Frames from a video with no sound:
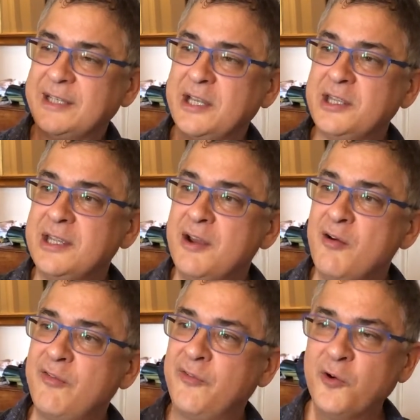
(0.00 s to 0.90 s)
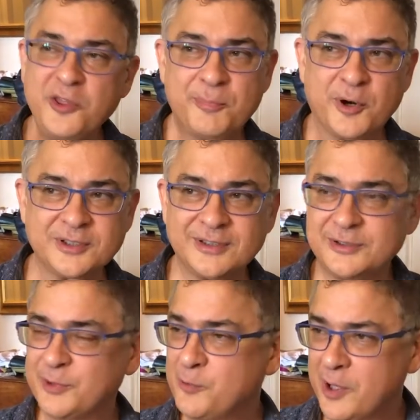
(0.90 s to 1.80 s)
and then a 4th person
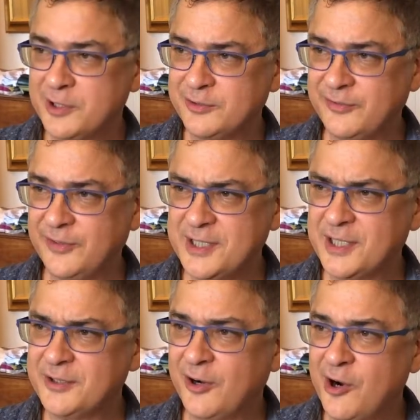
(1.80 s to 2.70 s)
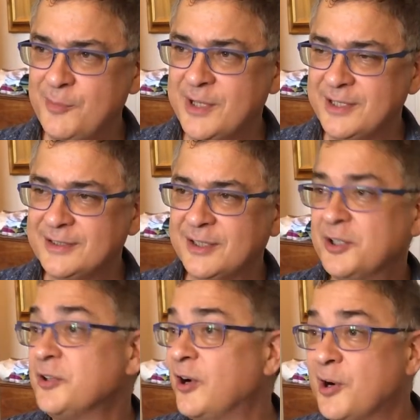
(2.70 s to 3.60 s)
is required to flesh out the harmonies
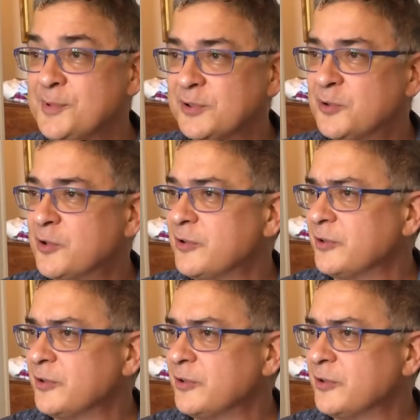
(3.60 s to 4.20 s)
on the harpsichord